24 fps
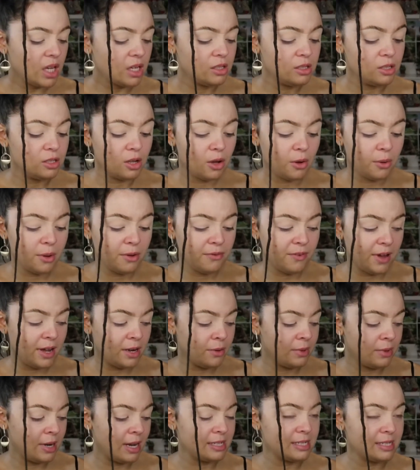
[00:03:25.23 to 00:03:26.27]
So if
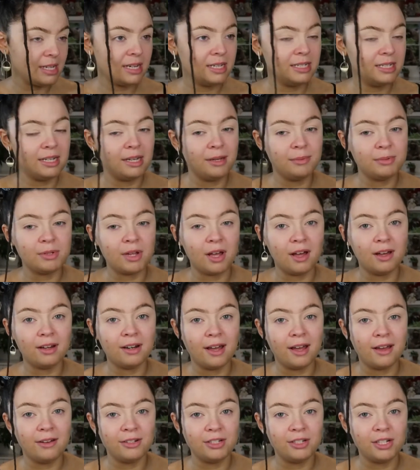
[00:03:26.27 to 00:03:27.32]
anyone has any tips on
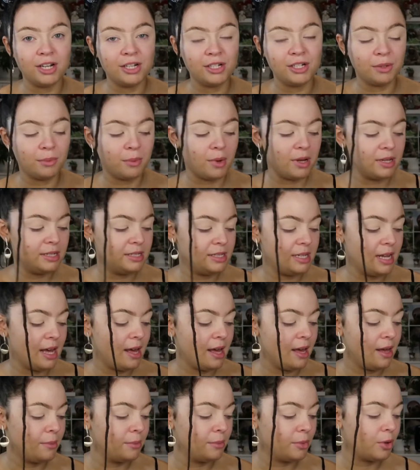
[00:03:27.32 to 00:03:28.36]
how to change your
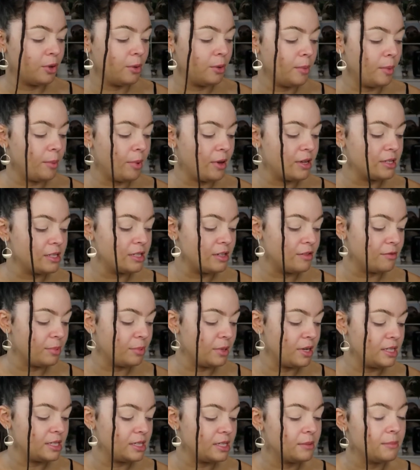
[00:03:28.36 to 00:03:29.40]
mindset and become a positive
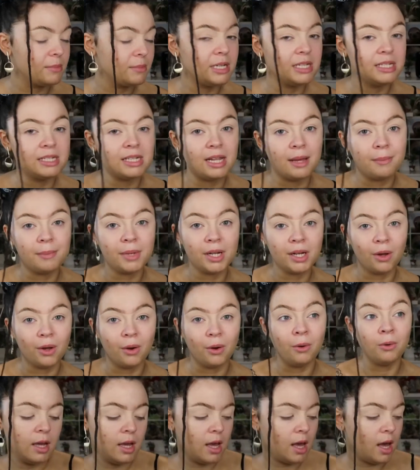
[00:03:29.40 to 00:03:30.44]
person, please let me know.